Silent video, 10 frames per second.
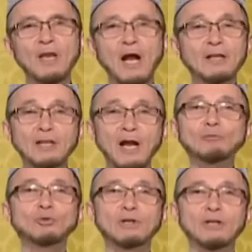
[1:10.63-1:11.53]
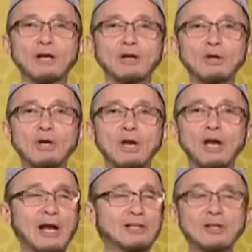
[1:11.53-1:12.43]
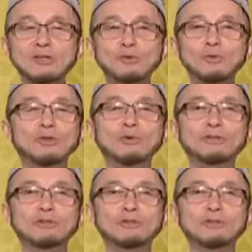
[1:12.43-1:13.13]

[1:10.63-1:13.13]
And alhamdulillah, at least we do it